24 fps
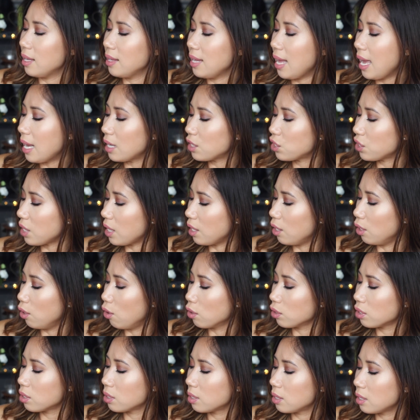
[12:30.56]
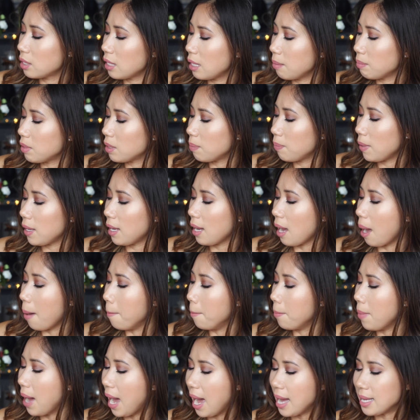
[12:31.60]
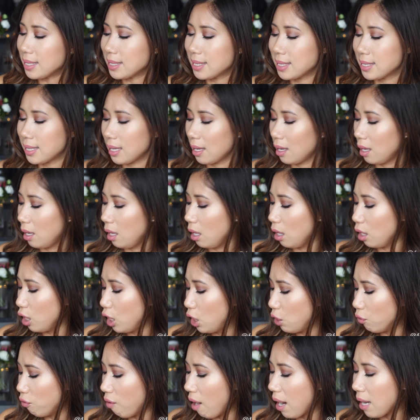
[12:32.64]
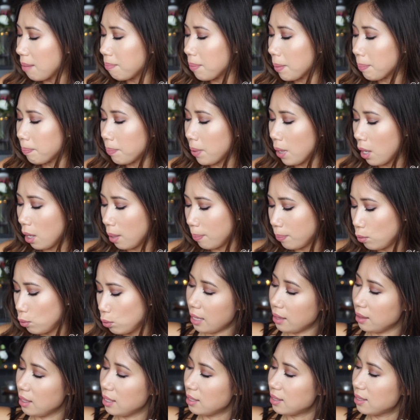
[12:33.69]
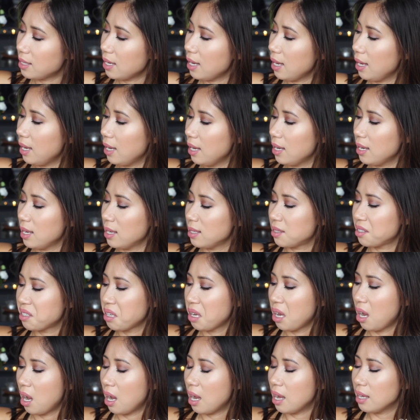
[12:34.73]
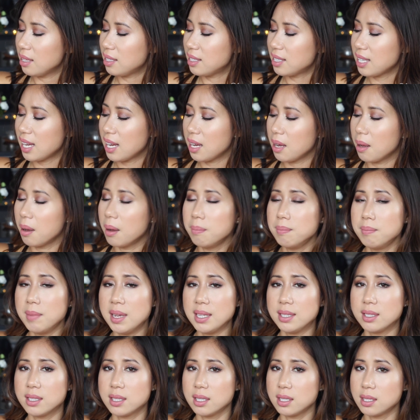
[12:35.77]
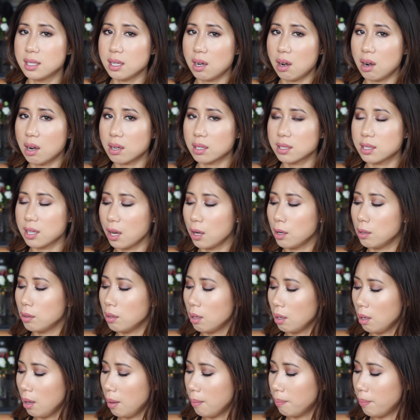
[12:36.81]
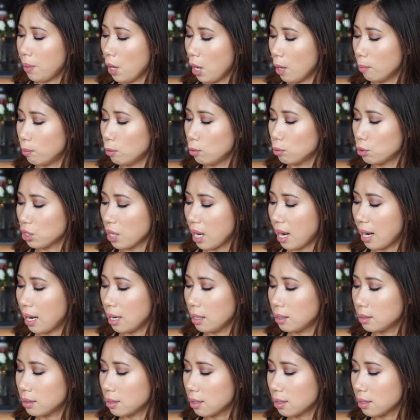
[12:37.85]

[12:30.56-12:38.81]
The next shade along seems to be a matte grape purple, and this is, I'd say, a mid to dark tone purple shade.